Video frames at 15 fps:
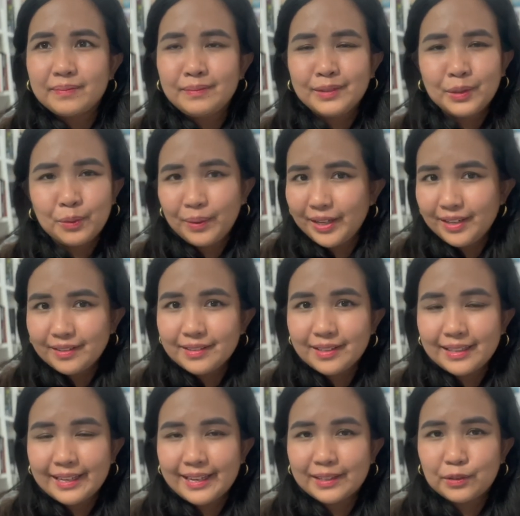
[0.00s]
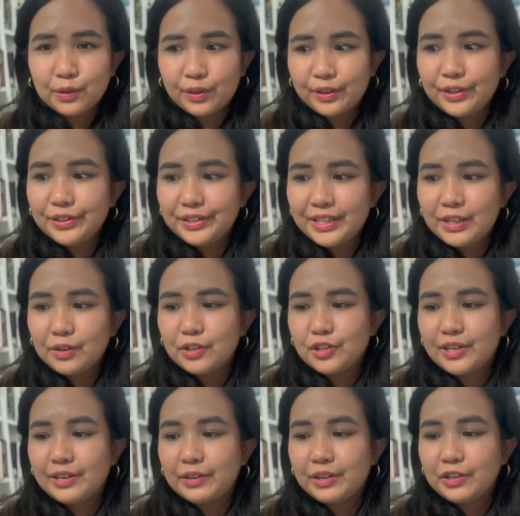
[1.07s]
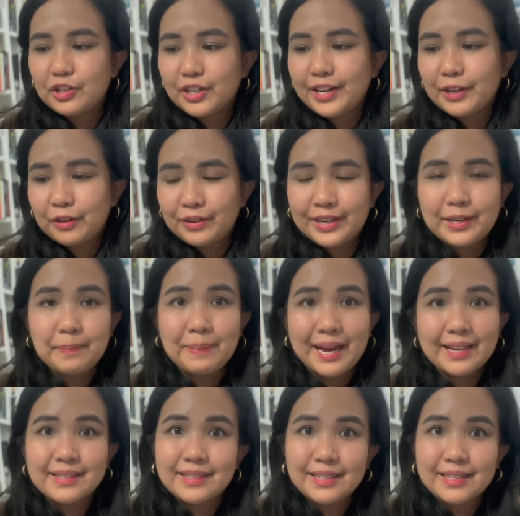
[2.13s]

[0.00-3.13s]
wait until I get to 30, or should I already pass